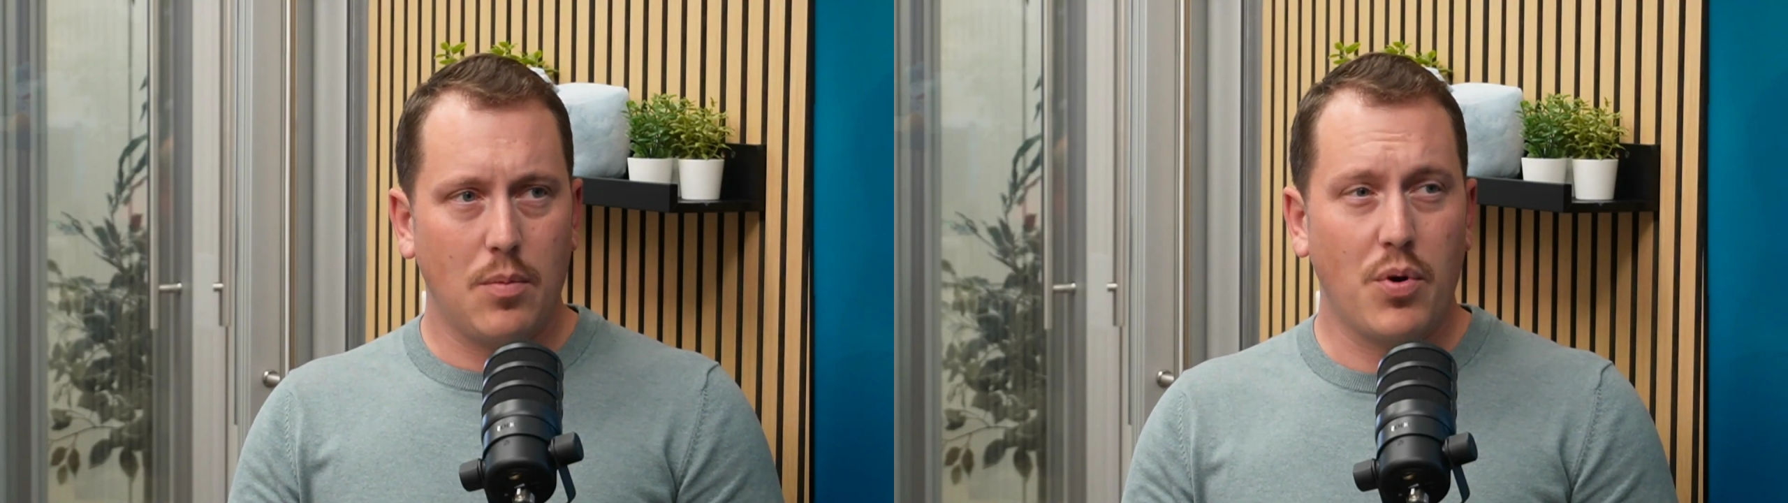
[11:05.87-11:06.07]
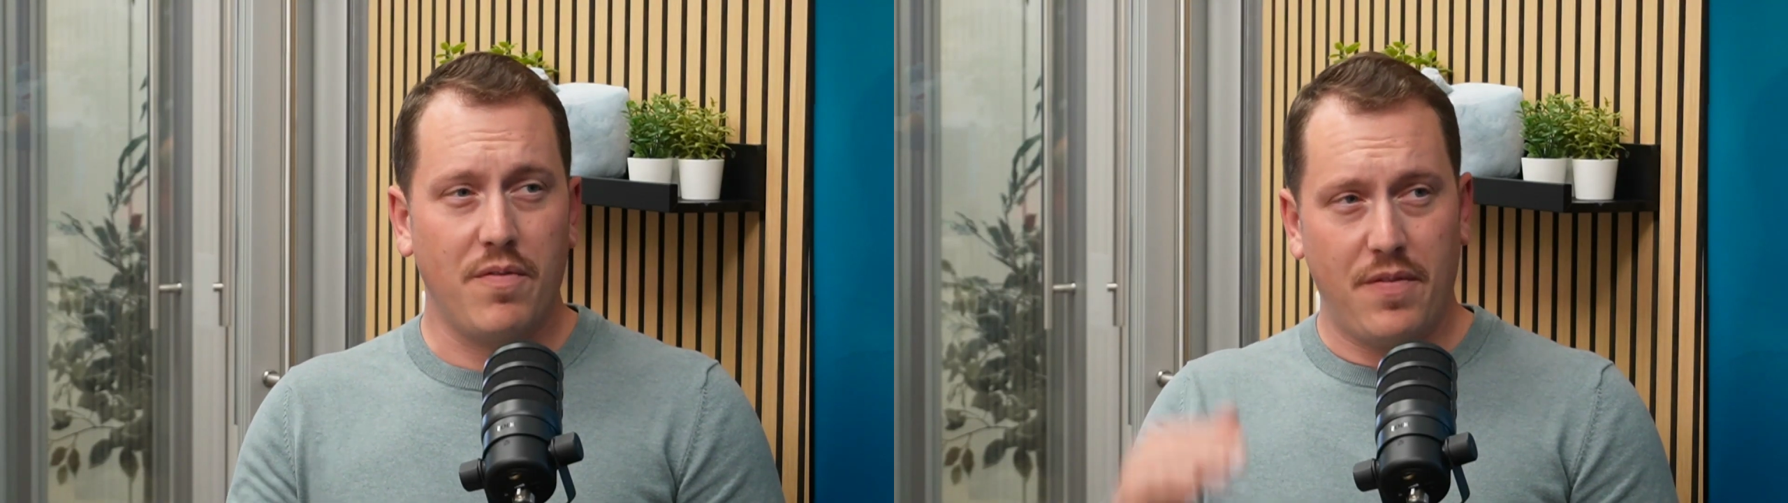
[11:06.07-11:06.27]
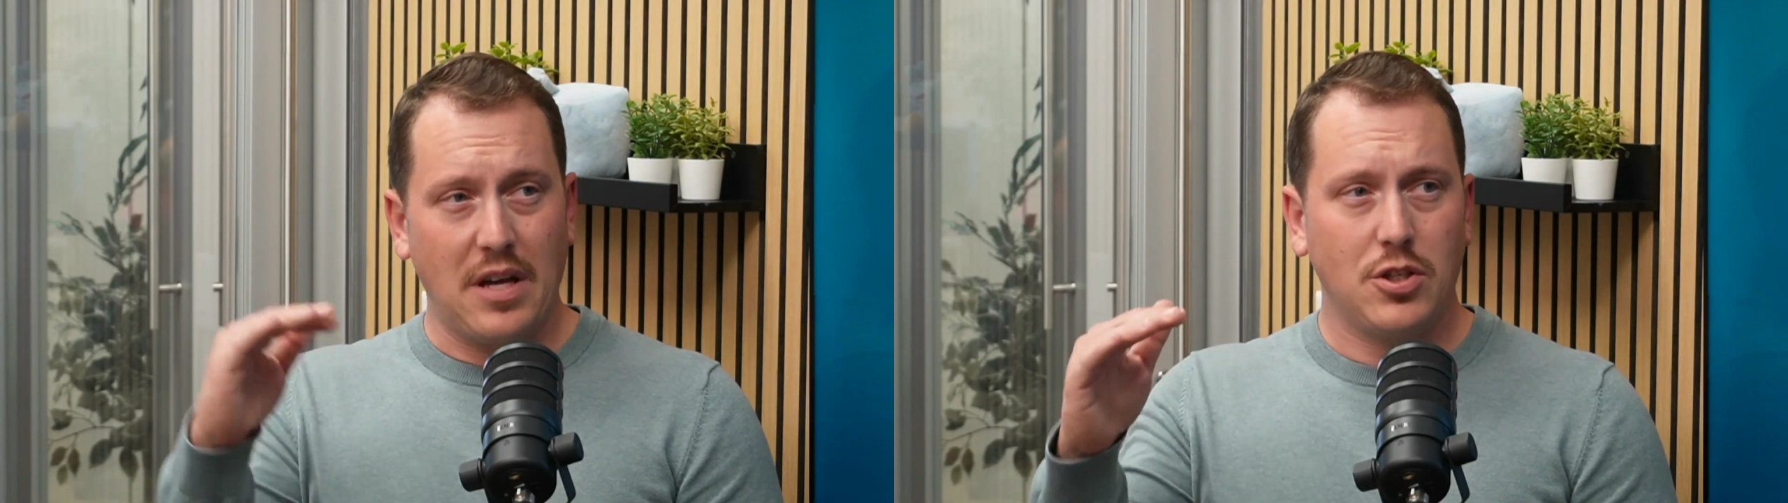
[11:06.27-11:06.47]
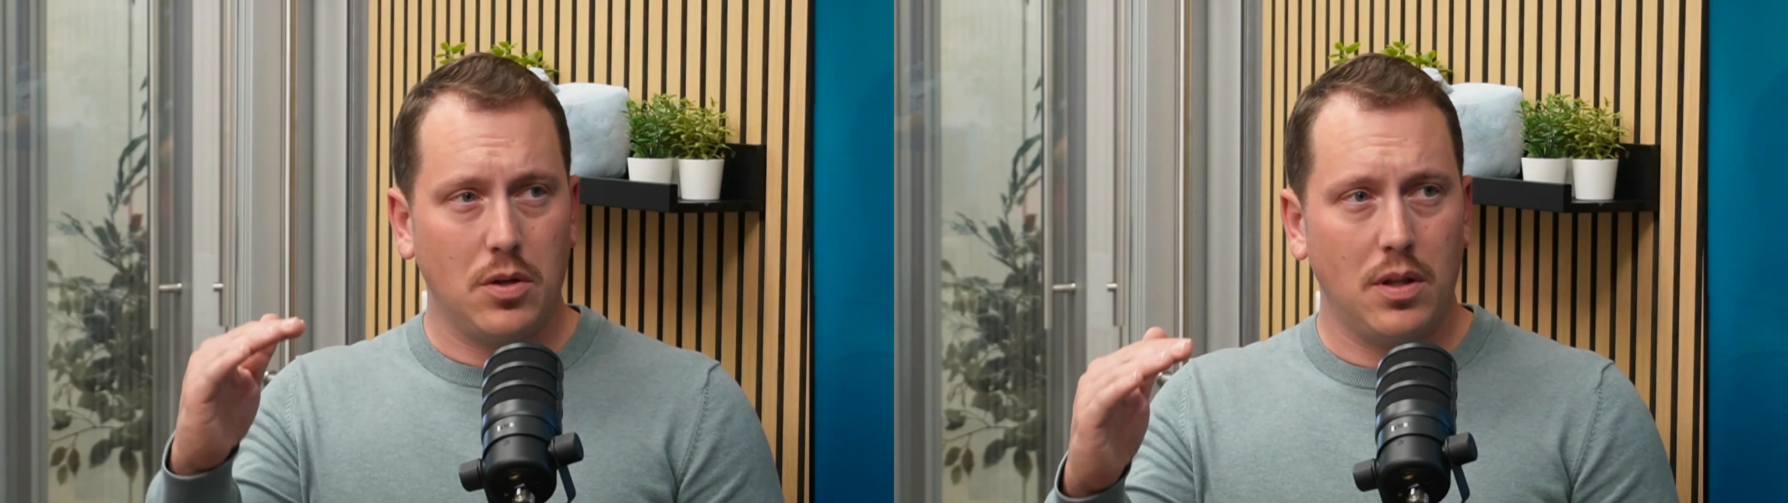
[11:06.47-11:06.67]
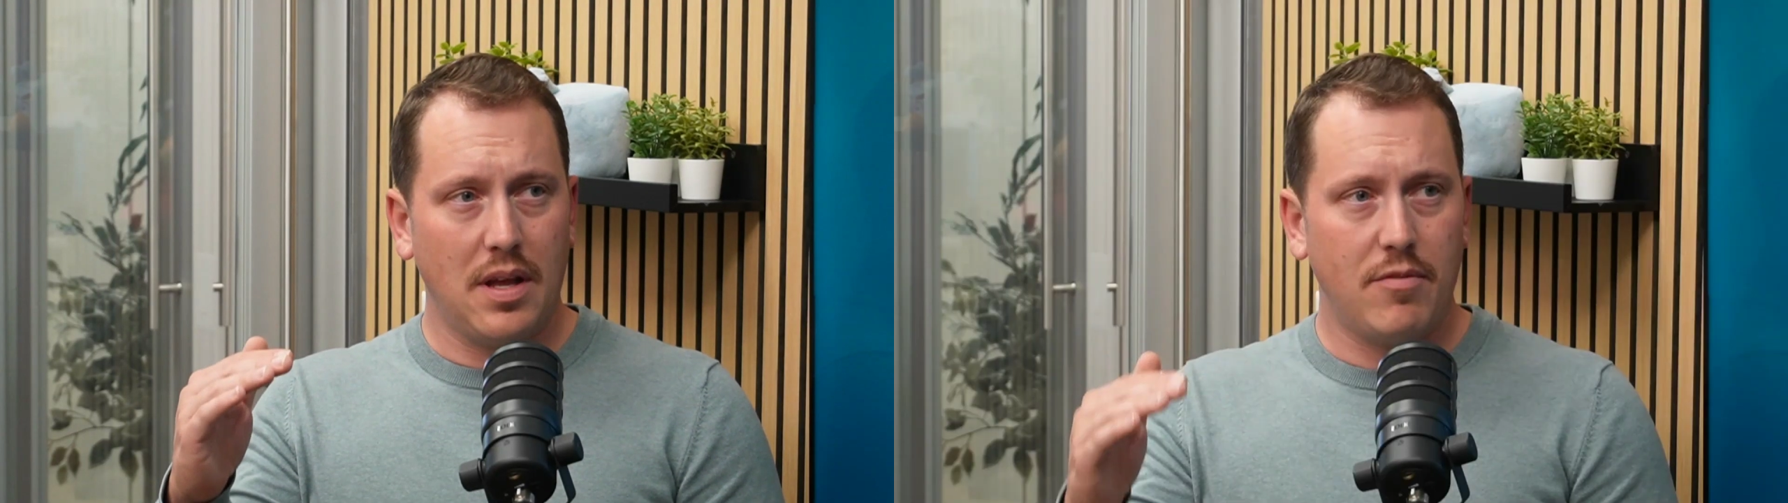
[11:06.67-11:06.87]

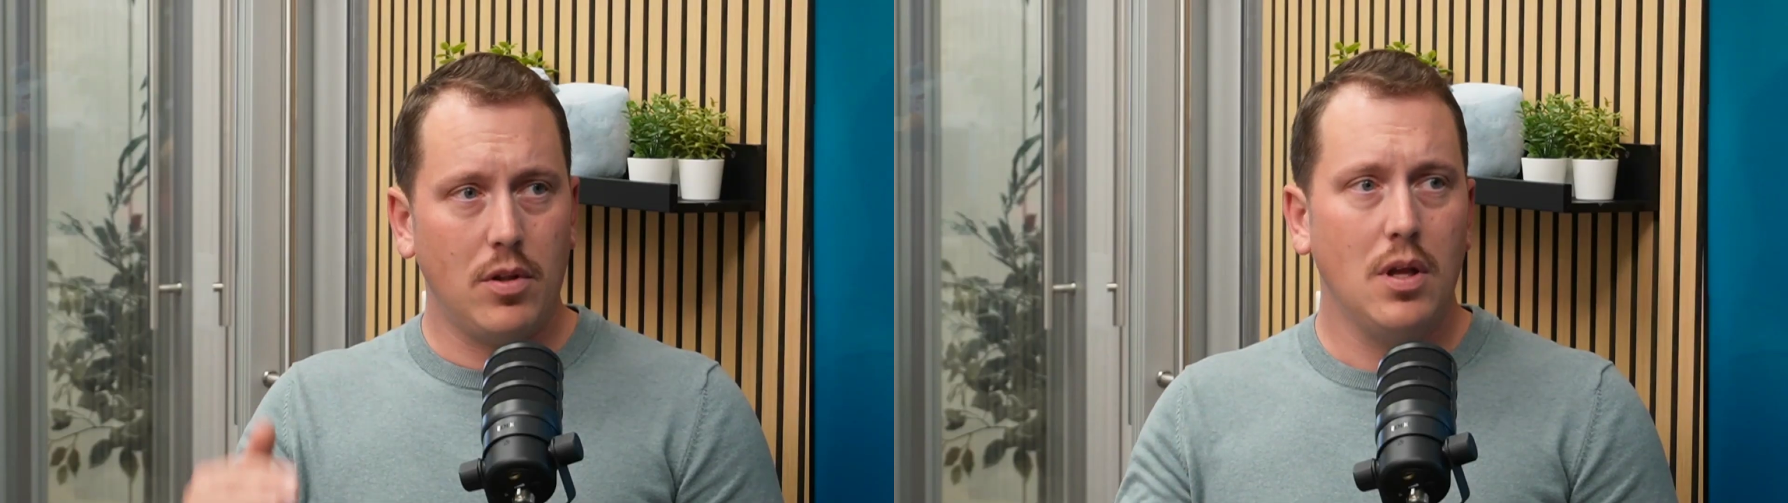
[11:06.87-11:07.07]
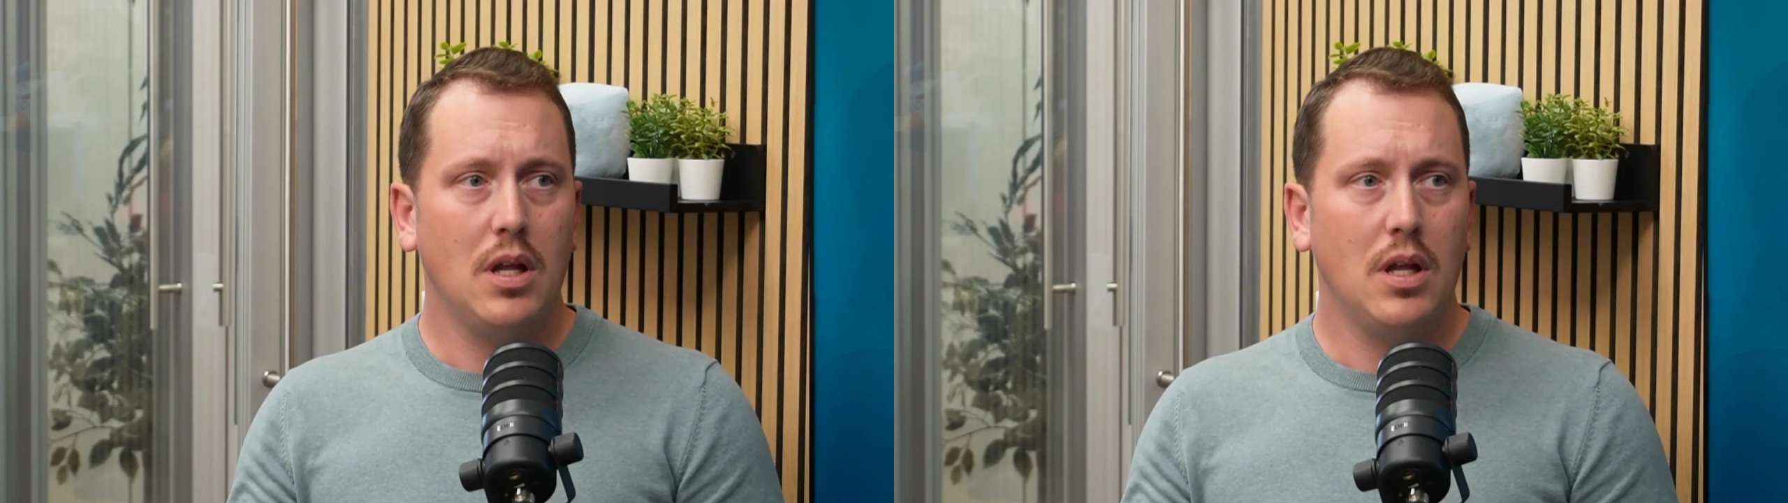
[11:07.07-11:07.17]
professional level,